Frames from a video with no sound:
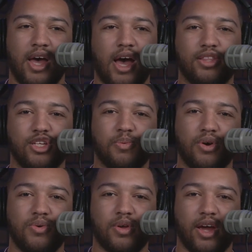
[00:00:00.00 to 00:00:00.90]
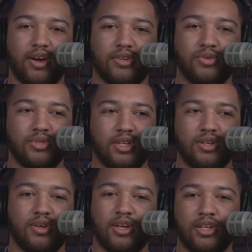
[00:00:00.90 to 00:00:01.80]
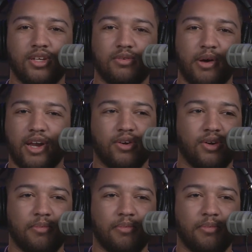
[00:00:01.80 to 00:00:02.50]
At this point, who cares who's in? It doesn't matter.